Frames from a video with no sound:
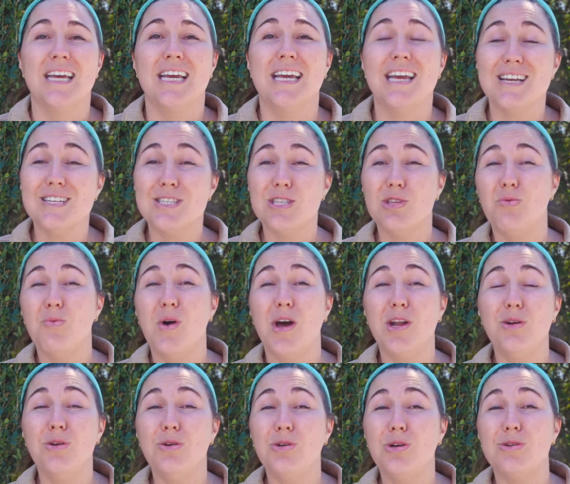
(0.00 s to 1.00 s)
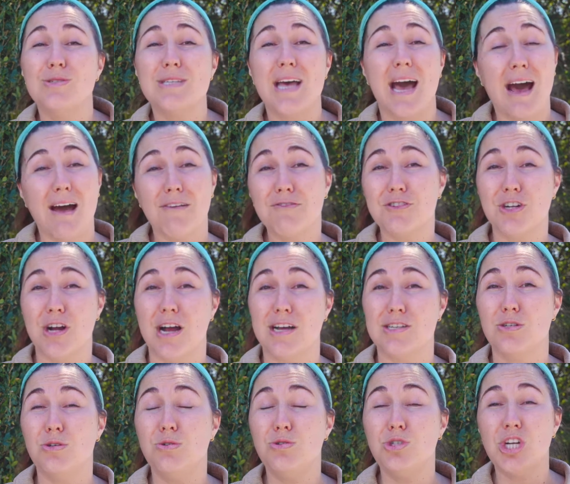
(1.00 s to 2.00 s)
He is the one who goes after
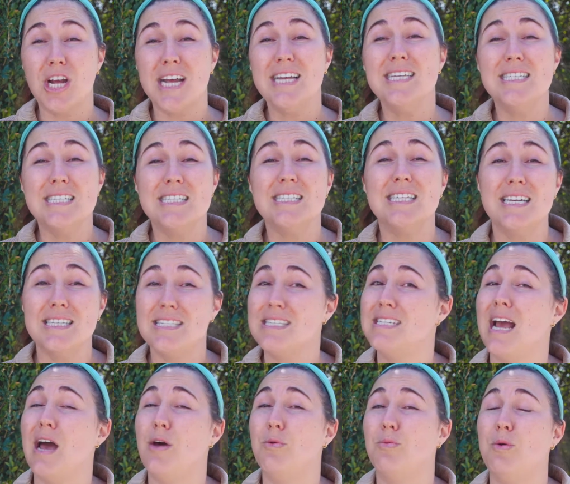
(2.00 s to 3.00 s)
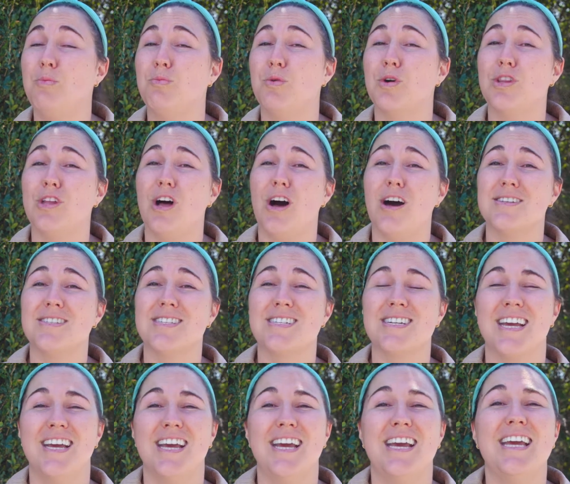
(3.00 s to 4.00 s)
us, who chases us down when we're lost.